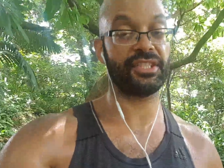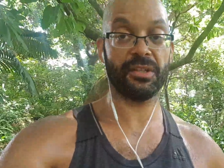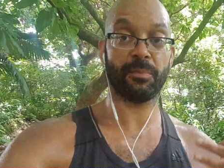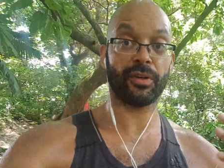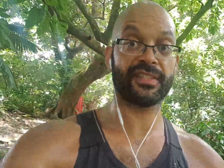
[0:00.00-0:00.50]
she
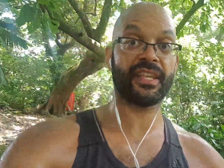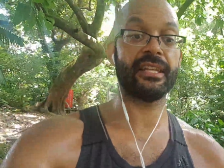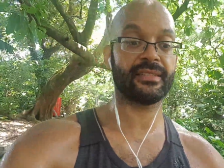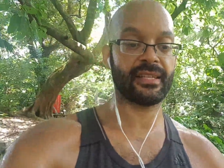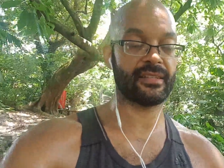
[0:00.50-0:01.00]

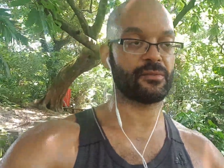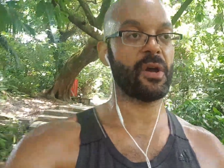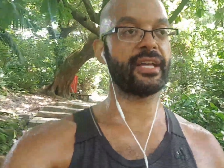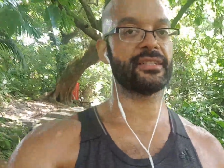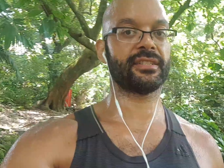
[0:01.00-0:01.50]
presents as
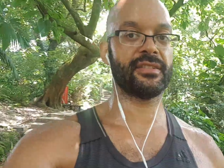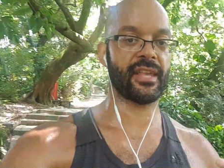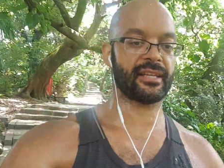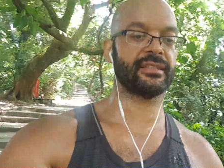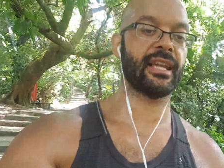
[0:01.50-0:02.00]
white. She's
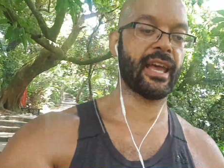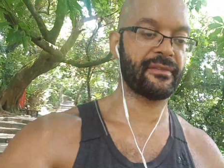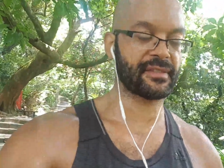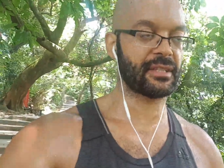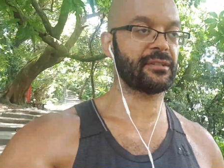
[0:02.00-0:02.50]
actually
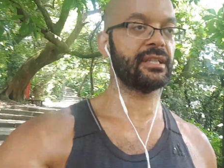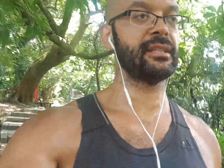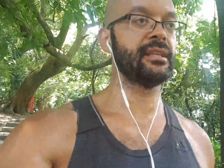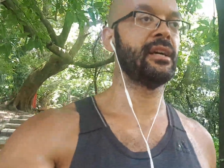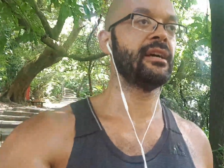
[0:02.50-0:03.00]
half
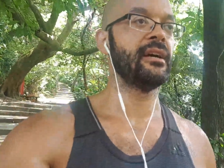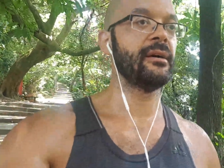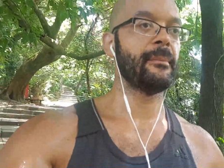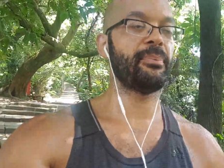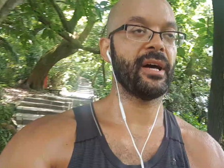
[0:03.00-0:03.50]
Syrian,
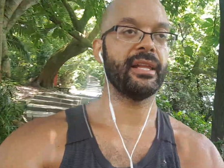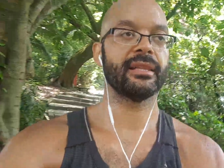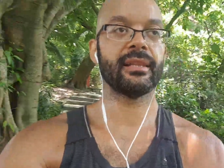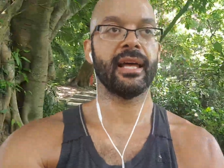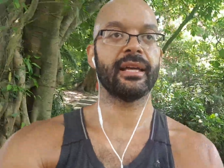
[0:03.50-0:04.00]

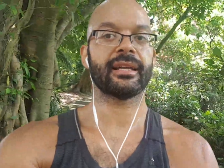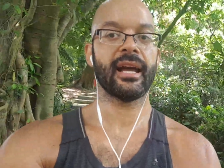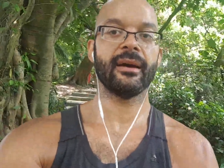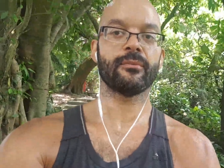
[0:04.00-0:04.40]
but like I